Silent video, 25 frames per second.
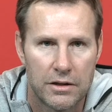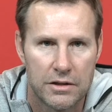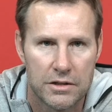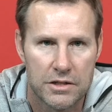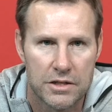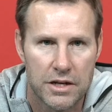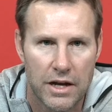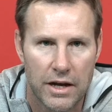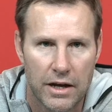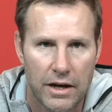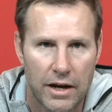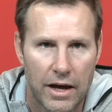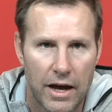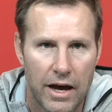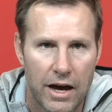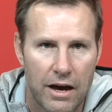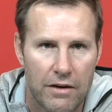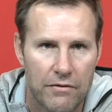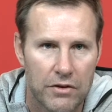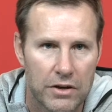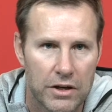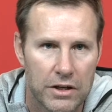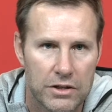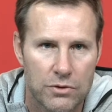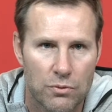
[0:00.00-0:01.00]
in the second
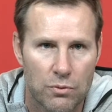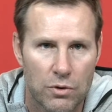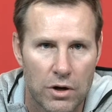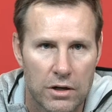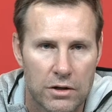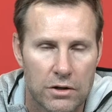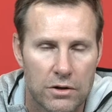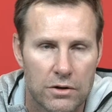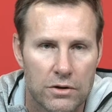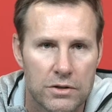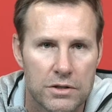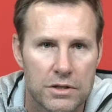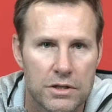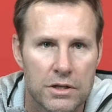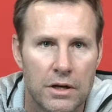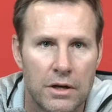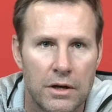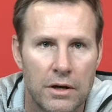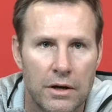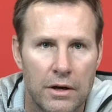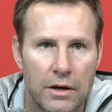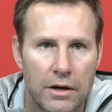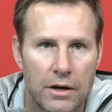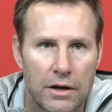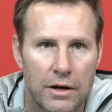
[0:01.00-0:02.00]
half against Rutgers.
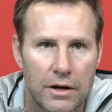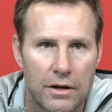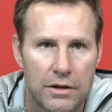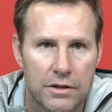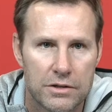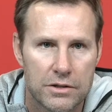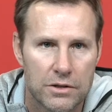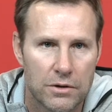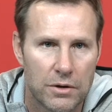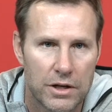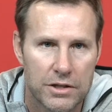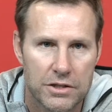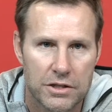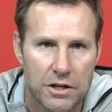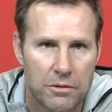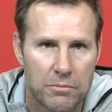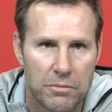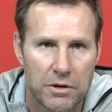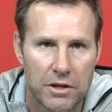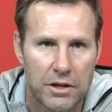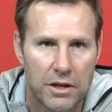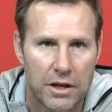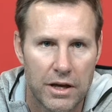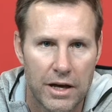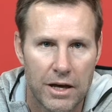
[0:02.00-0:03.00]
So that's going to
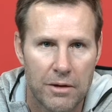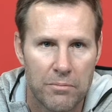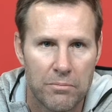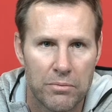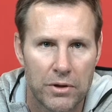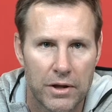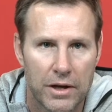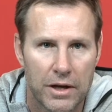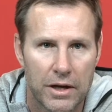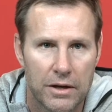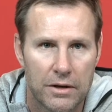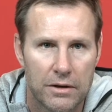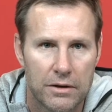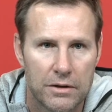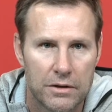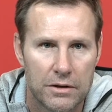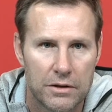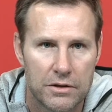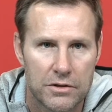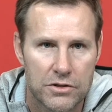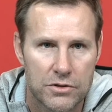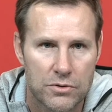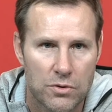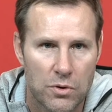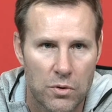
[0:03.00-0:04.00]
be the game plan,
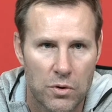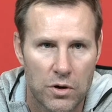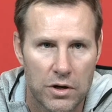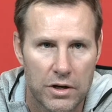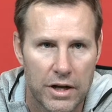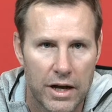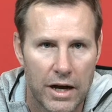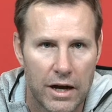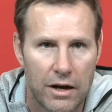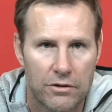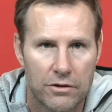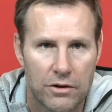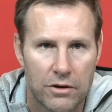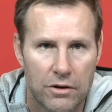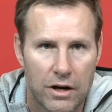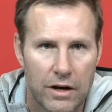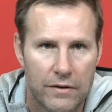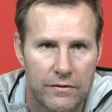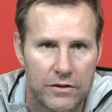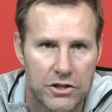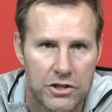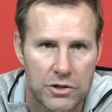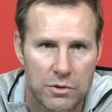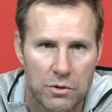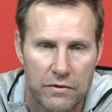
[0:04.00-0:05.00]
is throwing it down there.
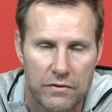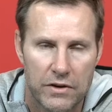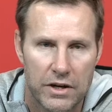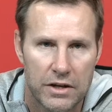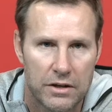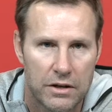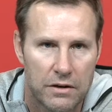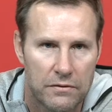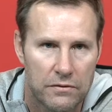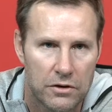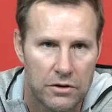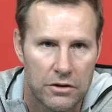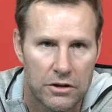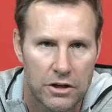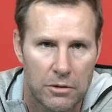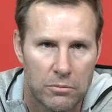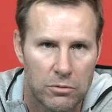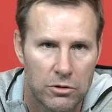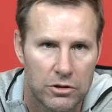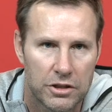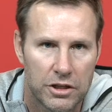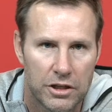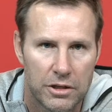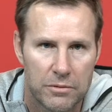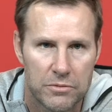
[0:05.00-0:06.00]
Obviously, we've had different
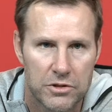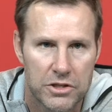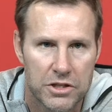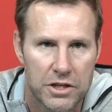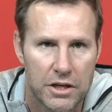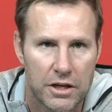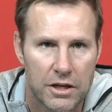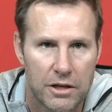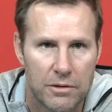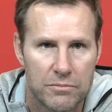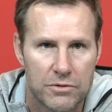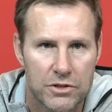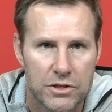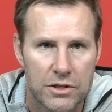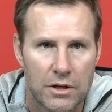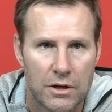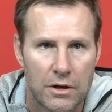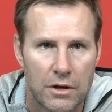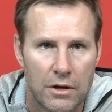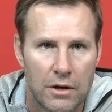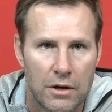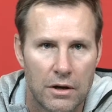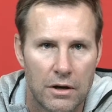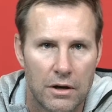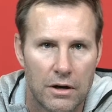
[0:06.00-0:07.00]
double-team schemes.
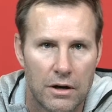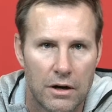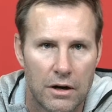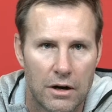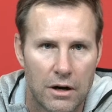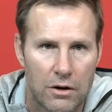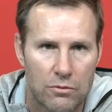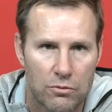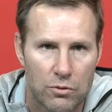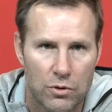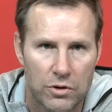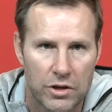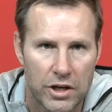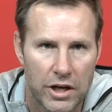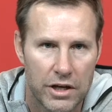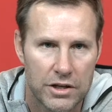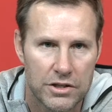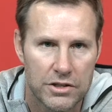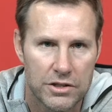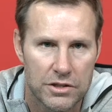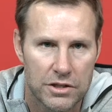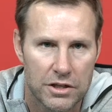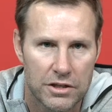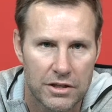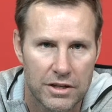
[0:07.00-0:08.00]
Our
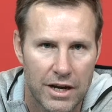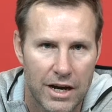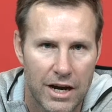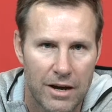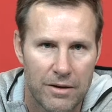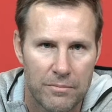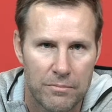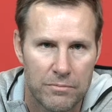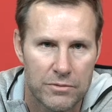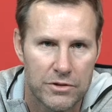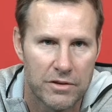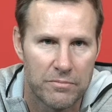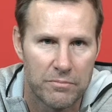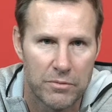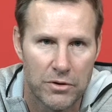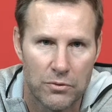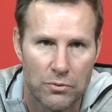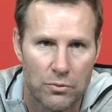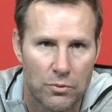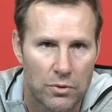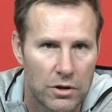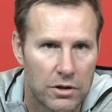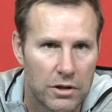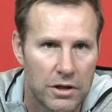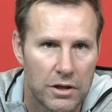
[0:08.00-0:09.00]
rotations at times have
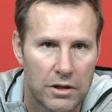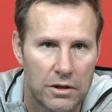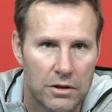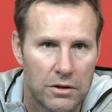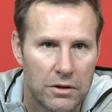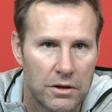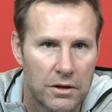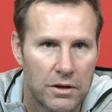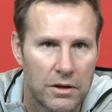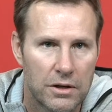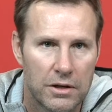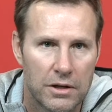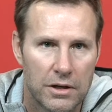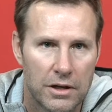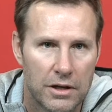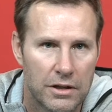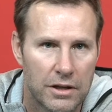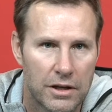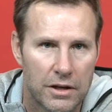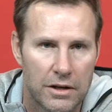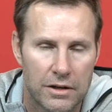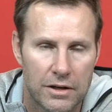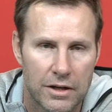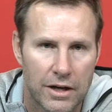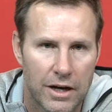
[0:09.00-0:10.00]
been really good,
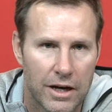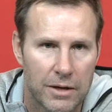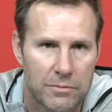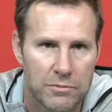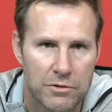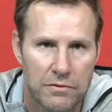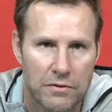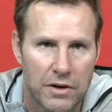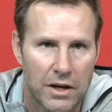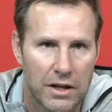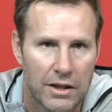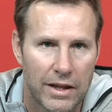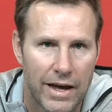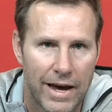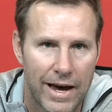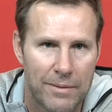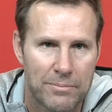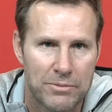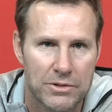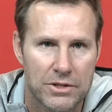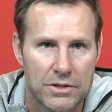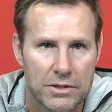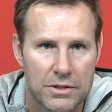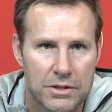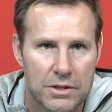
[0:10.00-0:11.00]
and then at times we've had
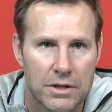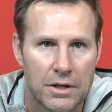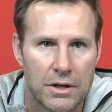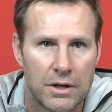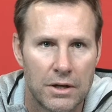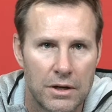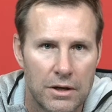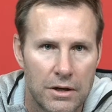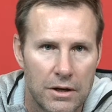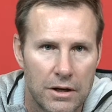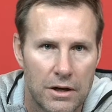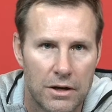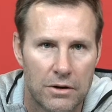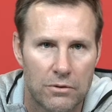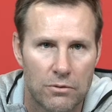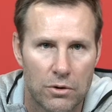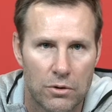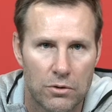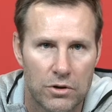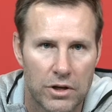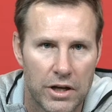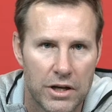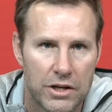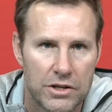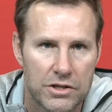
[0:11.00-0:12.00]
lapses in our
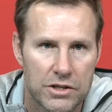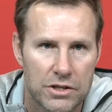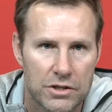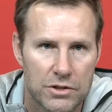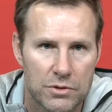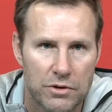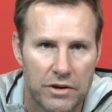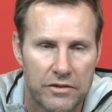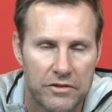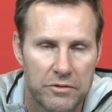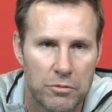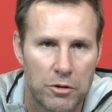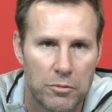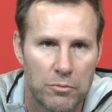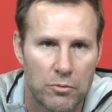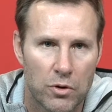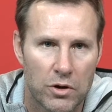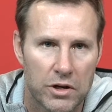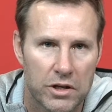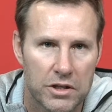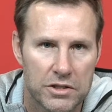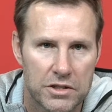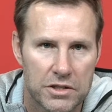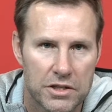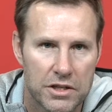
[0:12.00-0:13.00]
rotations. We have to be
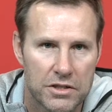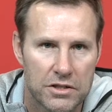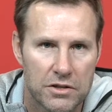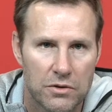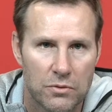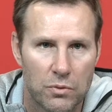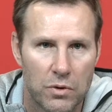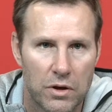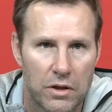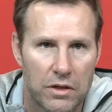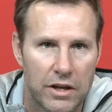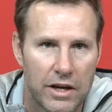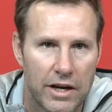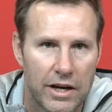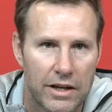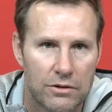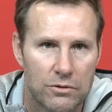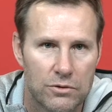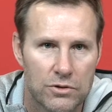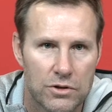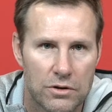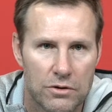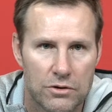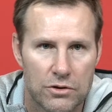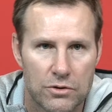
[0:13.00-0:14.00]
more consistent with that.
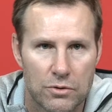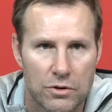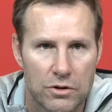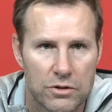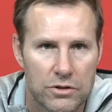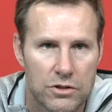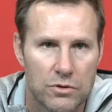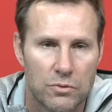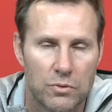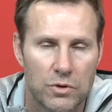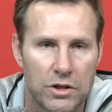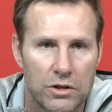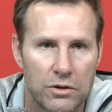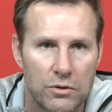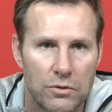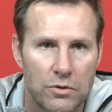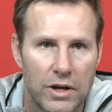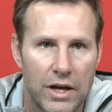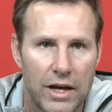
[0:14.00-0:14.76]
Those are drills that we